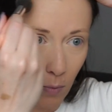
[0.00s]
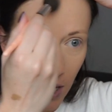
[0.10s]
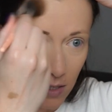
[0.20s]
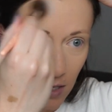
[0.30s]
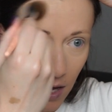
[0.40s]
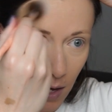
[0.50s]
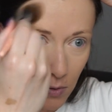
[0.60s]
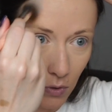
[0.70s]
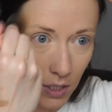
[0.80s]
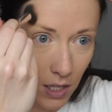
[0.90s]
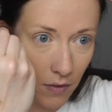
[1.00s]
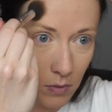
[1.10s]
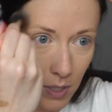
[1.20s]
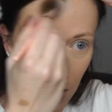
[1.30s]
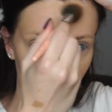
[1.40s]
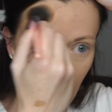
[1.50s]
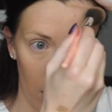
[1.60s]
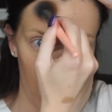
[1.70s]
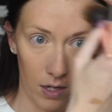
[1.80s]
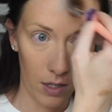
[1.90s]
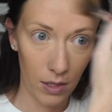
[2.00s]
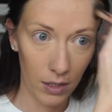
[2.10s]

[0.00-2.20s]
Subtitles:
because I absolutely loved being on